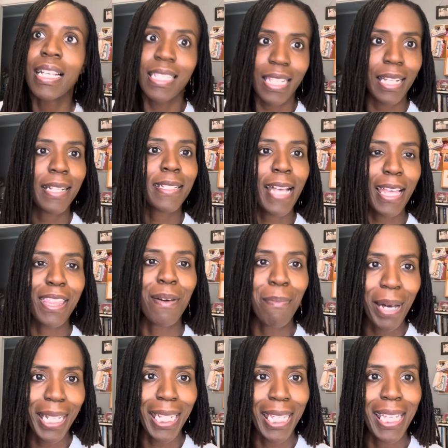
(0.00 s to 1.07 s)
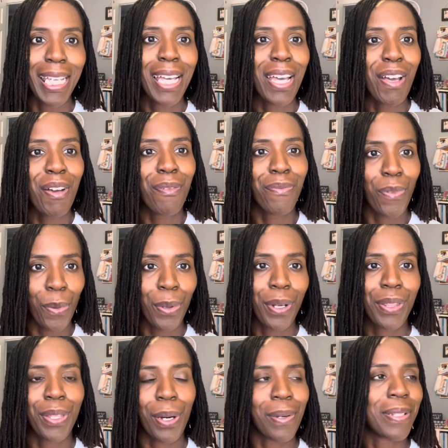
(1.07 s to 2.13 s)
Set aside the money for
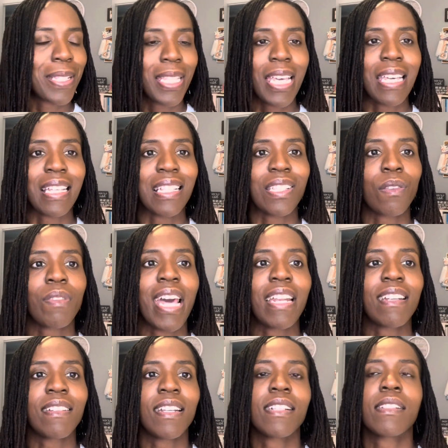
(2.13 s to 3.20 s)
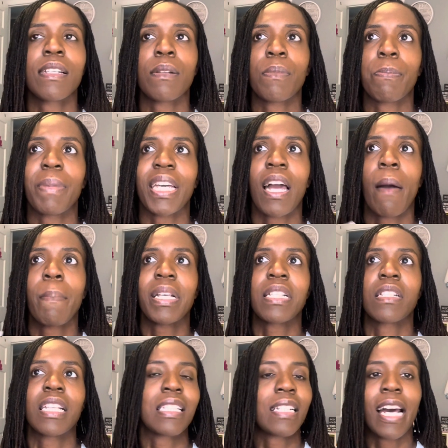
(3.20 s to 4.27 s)
those things so that it doesn't become
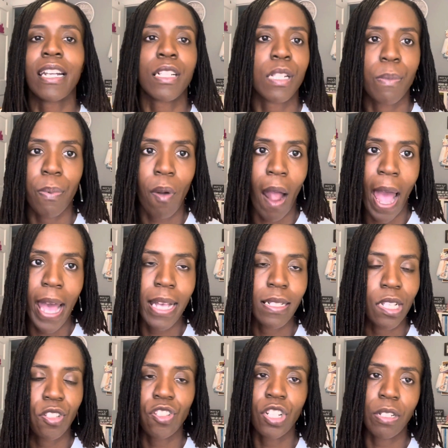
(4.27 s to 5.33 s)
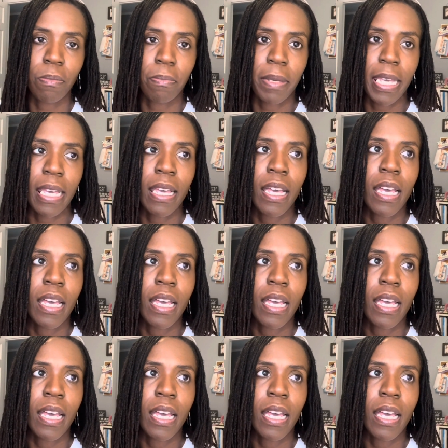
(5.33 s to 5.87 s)
it's not a surprise. It shouldn't be.